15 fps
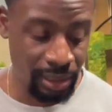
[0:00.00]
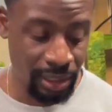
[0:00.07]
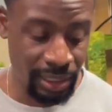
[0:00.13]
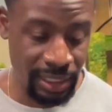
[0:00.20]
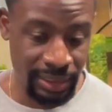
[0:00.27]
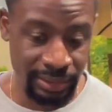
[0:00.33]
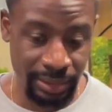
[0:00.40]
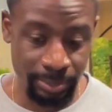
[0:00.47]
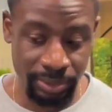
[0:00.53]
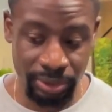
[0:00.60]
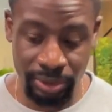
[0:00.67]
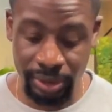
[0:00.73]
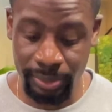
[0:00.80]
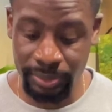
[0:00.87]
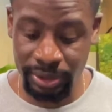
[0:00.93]
that
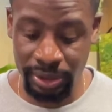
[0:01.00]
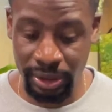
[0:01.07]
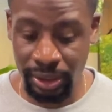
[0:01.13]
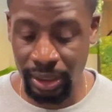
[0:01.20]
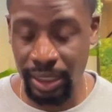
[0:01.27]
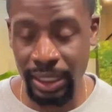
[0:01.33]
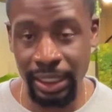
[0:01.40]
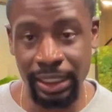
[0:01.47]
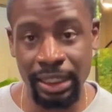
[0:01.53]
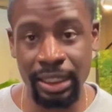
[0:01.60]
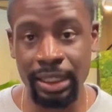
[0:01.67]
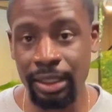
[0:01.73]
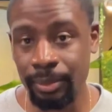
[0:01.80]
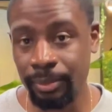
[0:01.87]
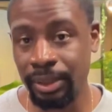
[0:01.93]
subscription, like,
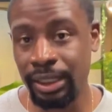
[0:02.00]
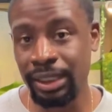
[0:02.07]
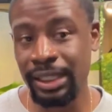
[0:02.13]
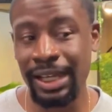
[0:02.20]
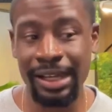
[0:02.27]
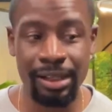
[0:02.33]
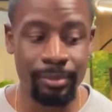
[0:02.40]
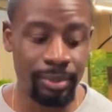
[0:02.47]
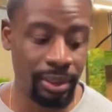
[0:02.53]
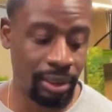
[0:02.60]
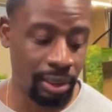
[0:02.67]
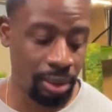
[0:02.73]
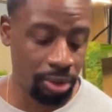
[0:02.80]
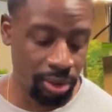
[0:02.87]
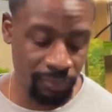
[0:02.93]
comment down below.